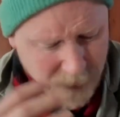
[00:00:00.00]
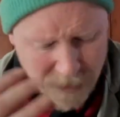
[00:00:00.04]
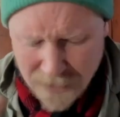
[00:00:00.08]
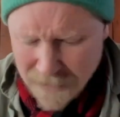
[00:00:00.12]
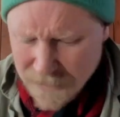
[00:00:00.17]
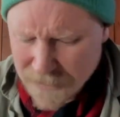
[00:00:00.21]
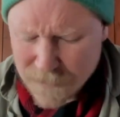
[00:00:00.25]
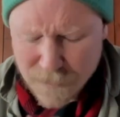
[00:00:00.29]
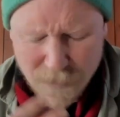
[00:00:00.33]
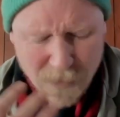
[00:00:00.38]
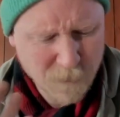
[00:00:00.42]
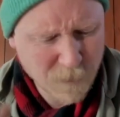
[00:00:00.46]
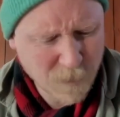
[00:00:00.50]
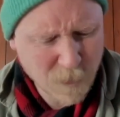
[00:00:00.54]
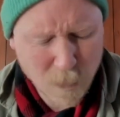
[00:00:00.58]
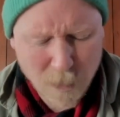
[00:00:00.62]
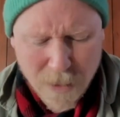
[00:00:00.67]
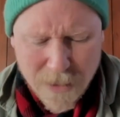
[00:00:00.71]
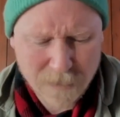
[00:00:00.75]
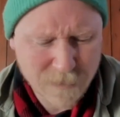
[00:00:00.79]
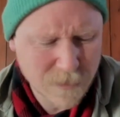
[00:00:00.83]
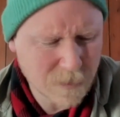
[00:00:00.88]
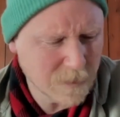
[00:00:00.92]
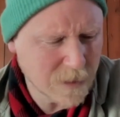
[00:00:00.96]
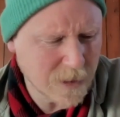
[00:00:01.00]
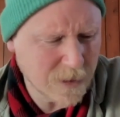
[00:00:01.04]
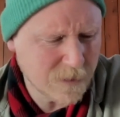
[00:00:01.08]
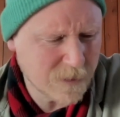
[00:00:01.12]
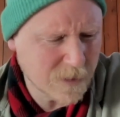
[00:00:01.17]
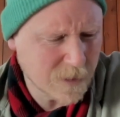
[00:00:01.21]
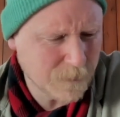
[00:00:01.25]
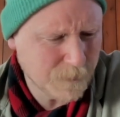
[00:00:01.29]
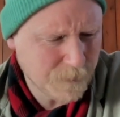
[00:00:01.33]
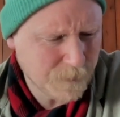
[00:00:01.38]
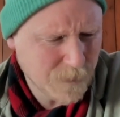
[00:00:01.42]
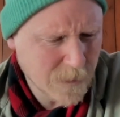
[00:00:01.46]
And it, for whatever
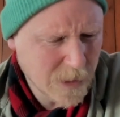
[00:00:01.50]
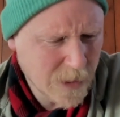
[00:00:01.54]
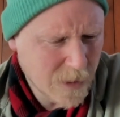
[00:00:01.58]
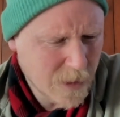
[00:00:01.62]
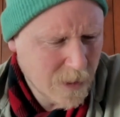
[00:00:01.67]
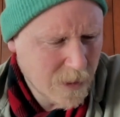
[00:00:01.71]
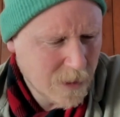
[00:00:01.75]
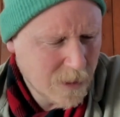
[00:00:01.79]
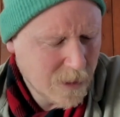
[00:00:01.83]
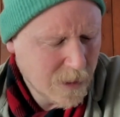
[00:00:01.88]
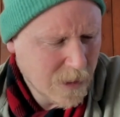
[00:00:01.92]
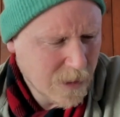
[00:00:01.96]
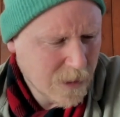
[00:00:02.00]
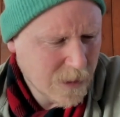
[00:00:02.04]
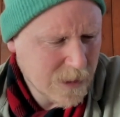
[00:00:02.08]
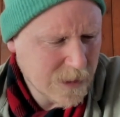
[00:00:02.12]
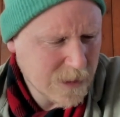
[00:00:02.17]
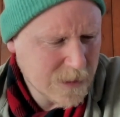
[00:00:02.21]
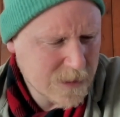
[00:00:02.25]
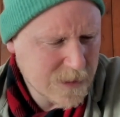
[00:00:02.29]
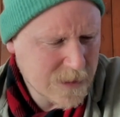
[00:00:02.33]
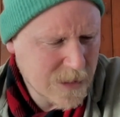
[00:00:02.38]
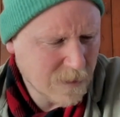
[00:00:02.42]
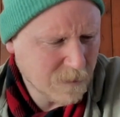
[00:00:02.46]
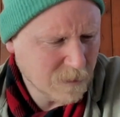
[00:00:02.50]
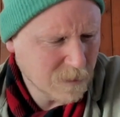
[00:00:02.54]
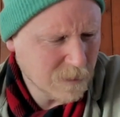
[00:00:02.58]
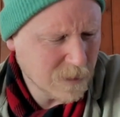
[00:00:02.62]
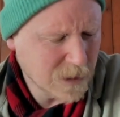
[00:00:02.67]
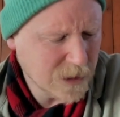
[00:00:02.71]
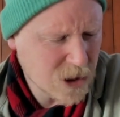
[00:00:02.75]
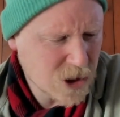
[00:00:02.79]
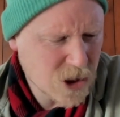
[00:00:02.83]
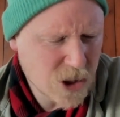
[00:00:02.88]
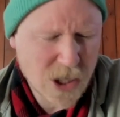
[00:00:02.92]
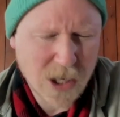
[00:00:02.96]
reason, it's never
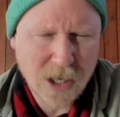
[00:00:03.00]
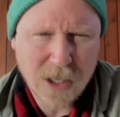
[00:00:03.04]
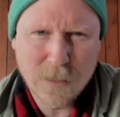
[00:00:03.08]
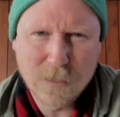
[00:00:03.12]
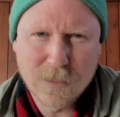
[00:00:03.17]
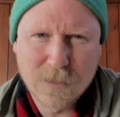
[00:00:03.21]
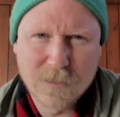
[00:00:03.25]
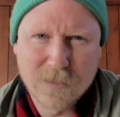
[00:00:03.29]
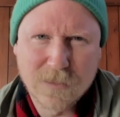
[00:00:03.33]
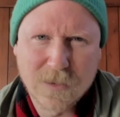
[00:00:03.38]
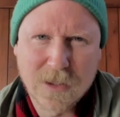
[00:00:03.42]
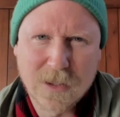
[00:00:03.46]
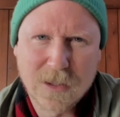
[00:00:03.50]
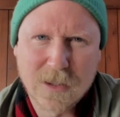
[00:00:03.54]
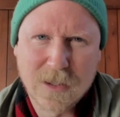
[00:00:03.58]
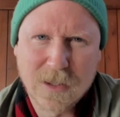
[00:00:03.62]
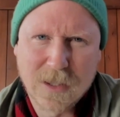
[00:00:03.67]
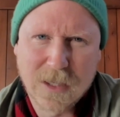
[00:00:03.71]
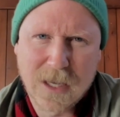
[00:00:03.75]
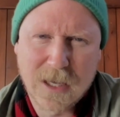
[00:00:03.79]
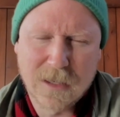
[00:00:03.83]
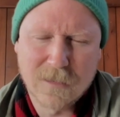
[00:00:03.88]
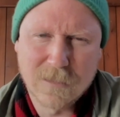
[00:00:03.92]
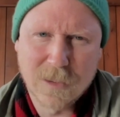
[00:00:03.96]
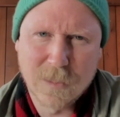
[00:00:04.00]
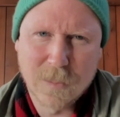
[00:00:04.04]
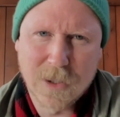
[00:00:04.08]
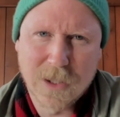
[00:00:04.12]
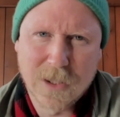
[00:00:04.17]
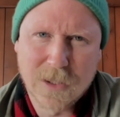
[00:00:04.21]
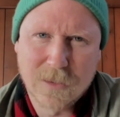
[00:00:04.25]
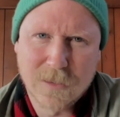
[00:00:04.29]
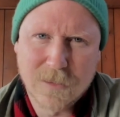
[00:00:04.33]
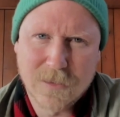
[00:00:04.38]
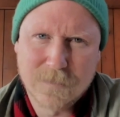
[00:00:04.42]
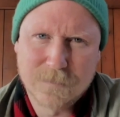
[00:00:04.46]
really chimed with a, a gallery
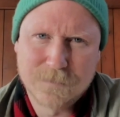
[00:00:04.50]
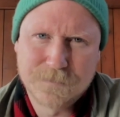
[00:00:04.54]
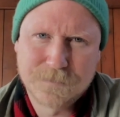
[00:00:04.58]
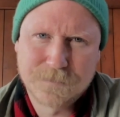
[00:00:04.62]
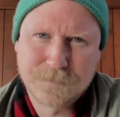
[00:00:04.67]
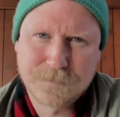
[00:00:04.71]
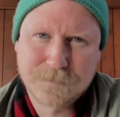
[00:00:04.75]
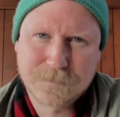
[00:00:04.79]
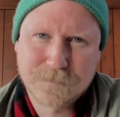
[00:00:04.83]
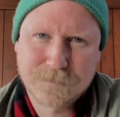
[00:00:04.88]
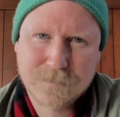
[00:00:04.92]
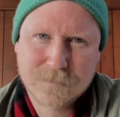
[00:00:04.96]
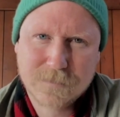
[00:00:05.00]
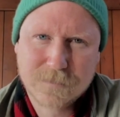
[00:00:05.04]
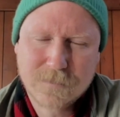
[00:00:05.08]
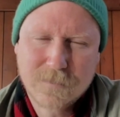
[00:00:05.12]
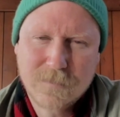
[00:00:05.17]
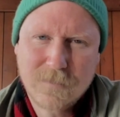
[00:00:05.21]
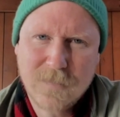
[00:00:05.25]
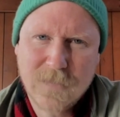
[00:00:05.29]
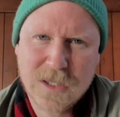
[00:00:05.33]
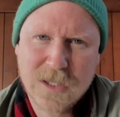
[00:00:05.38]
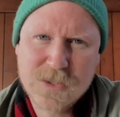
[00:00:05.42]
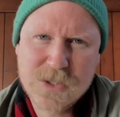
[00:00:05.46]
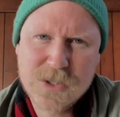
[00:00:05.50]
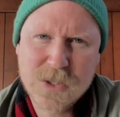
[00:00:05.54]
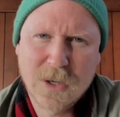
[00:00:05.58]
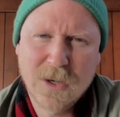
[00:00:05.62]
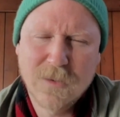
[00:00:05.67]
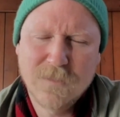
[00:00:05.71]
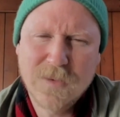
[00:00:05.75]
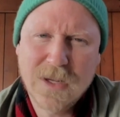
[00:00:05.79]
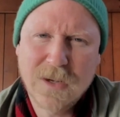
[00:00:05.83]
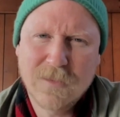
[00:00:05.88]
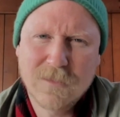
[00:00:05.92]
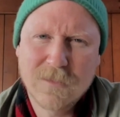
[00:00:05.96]
world. So
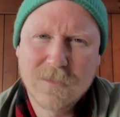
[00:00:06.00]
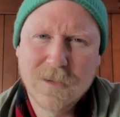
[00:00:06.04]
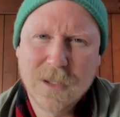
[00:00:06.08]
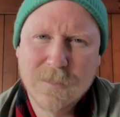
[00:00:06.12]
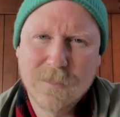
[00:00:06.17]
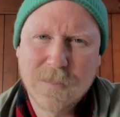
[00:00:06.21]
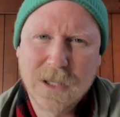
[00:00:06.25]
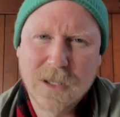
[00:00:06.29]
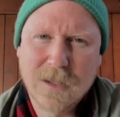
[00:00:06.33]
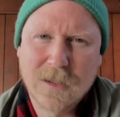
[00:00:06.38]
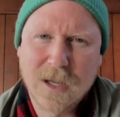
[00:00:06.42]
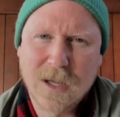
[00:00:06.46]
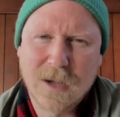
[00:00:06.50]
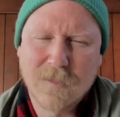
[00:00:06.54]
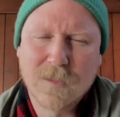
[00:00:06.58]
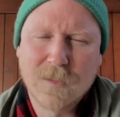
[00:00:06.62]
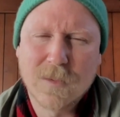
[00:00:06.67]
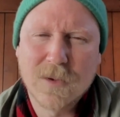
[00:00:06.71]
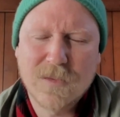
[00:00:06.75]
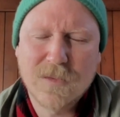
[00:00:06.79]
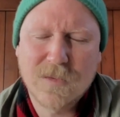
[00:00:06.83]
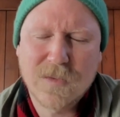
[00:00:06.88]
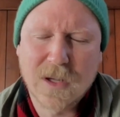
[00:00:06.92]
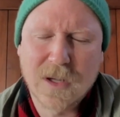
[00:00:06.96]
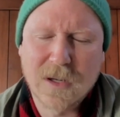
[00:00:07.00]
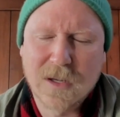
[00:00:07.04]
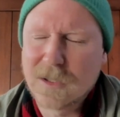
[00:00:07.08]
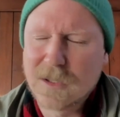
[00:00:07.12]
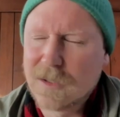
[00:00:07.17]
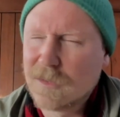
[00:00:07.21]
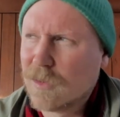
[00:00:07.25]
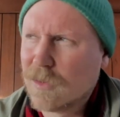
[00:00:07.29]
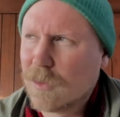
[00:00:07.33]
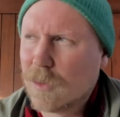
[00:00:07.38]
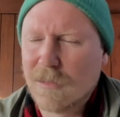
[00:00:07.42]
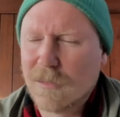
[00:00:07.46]
I've never really been, I've always felt like
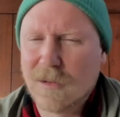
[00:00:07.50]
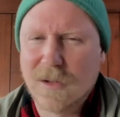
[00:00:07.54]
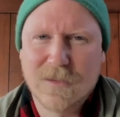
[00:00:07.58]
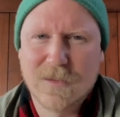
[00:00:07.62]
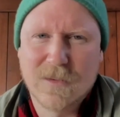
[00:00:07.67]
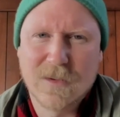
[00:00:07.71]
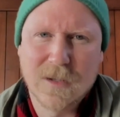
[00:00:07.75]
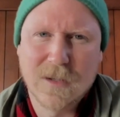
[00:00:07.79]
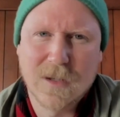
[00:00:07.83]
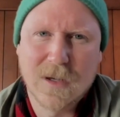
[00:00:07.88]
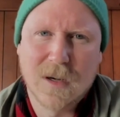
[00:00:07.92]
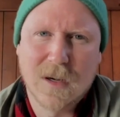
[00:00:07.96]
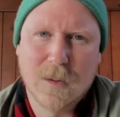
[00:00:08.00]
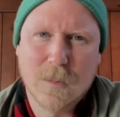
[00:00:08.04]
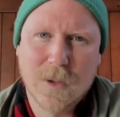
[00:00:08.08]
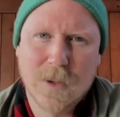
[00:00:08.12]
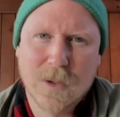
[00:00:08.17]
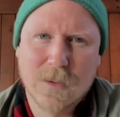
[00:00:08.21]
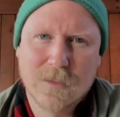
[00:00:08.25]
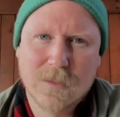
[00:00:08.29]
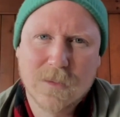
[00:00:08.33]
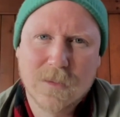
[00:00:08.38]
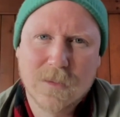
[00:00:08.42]
a tourist in the art world,